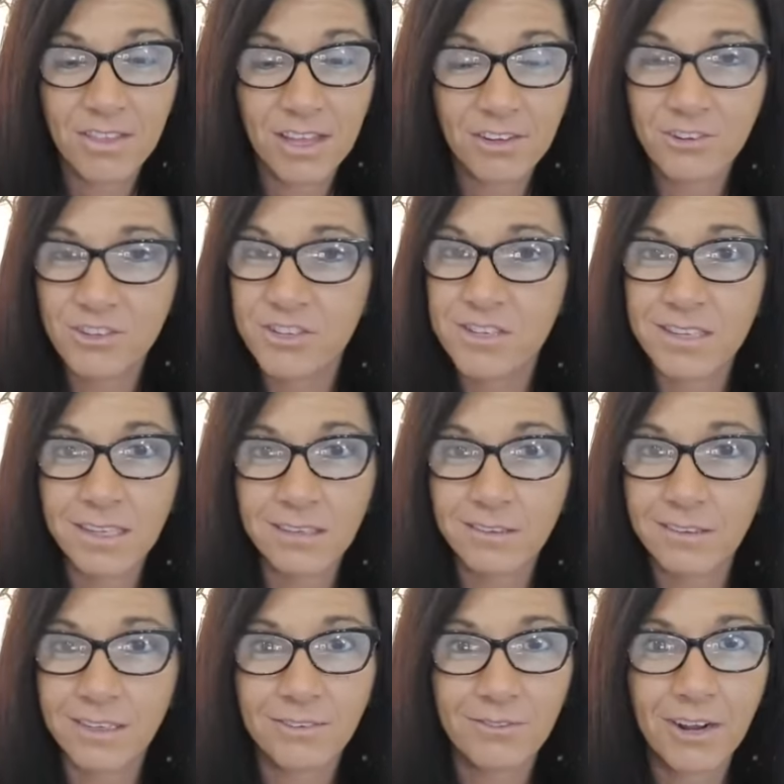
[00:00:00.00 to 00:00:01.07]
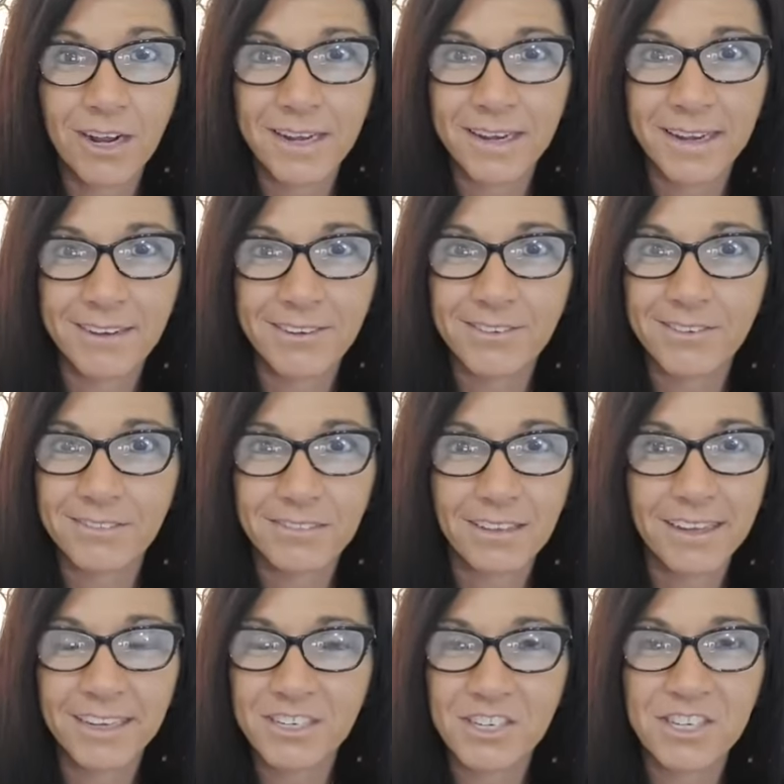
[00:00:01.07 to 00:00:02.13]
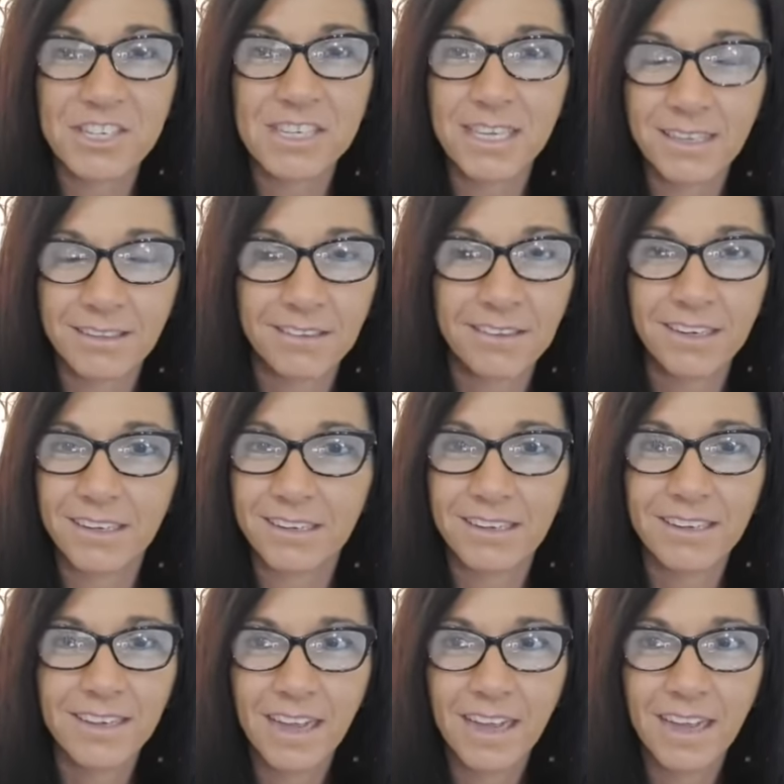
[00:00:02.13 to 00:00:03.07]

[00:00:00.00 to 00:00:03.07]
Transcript: that are just killing it right now, like just killing it.